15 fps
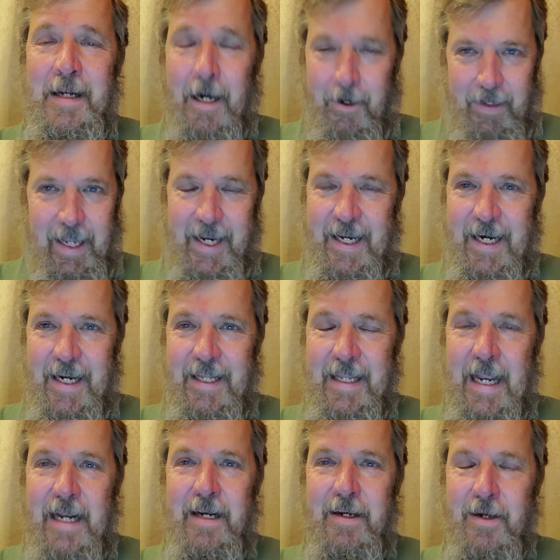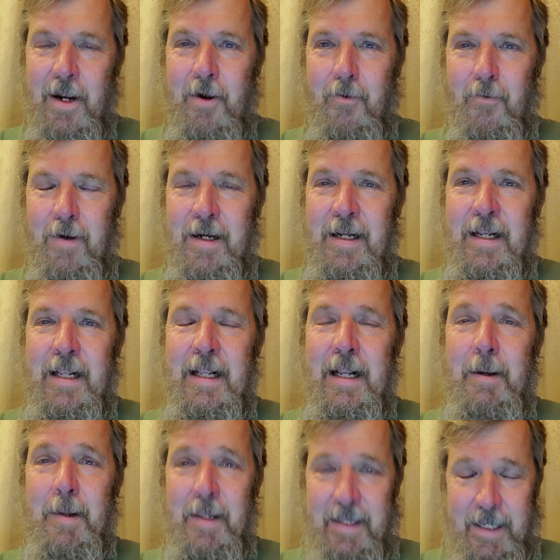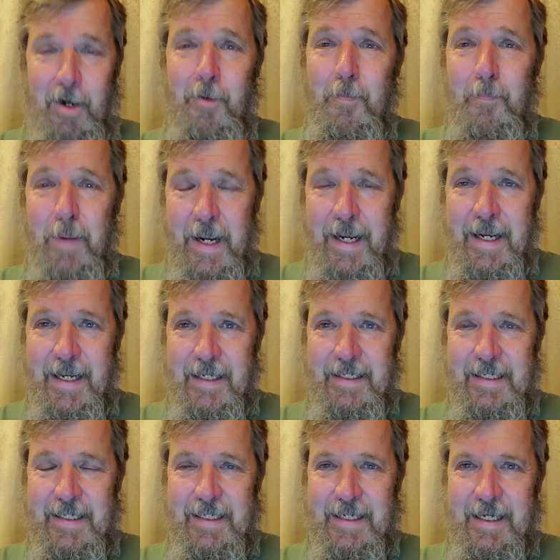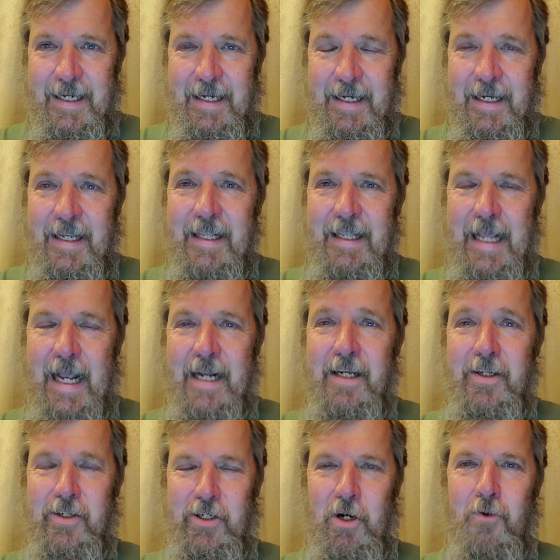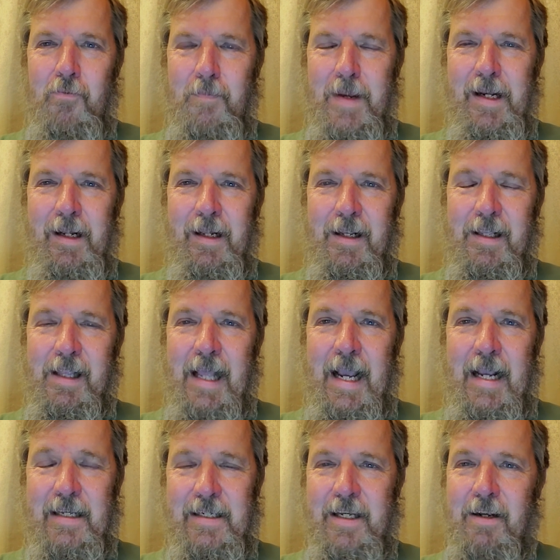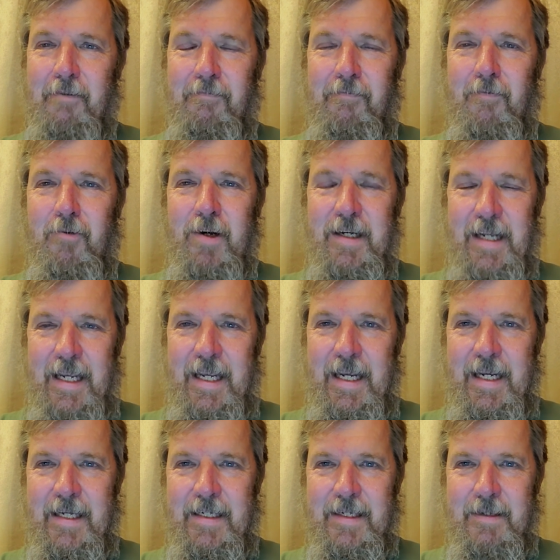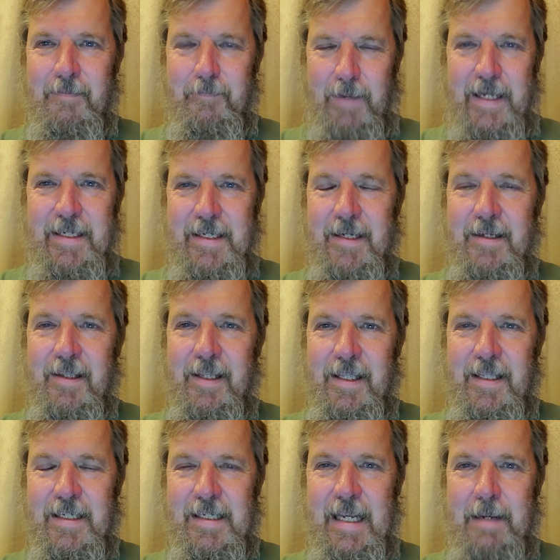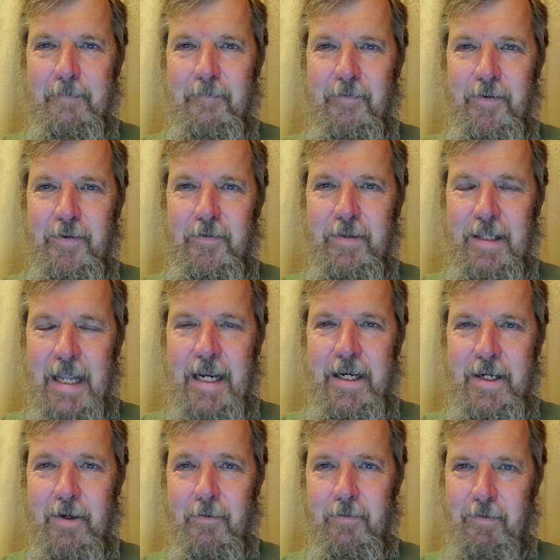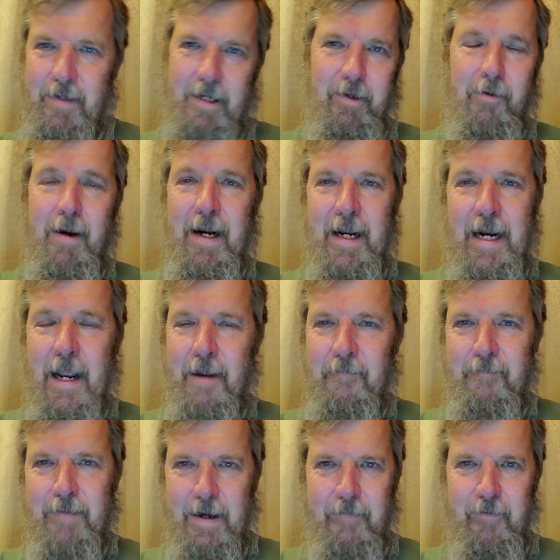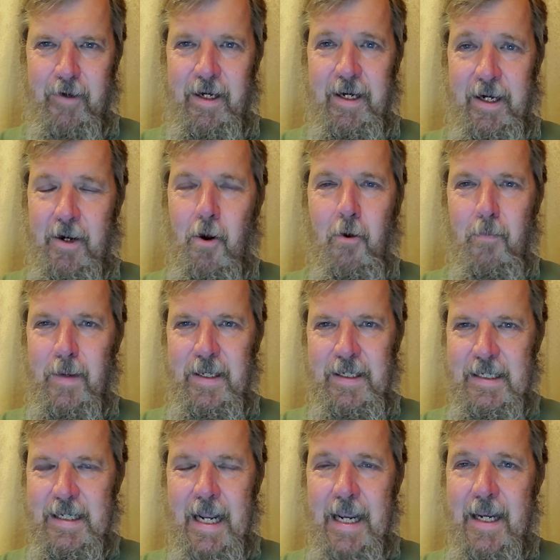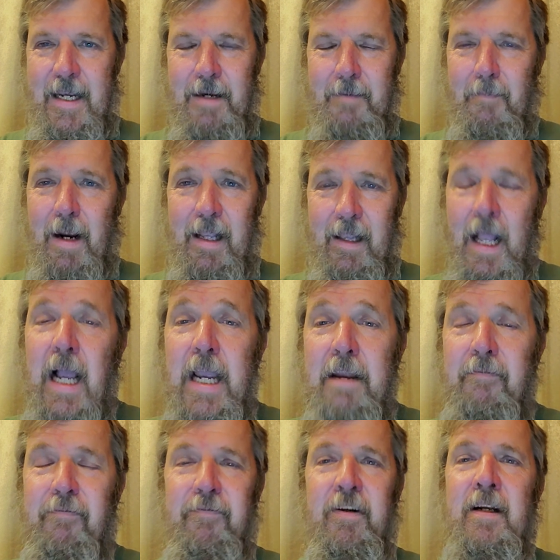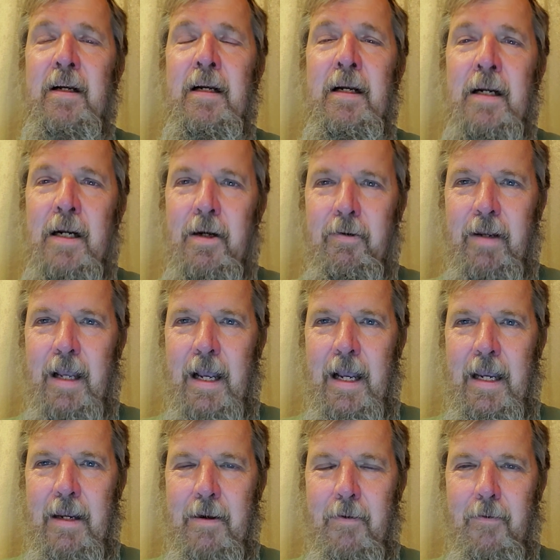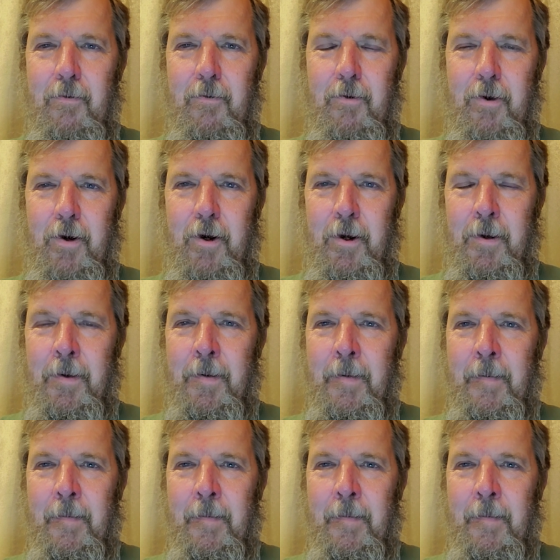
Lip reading: Are they going to eat that? No. They're pissed that Joe middle class can afford to eat basically the same food they do. Now, granted, I've never eaten a Kobe steak in my life, okay, or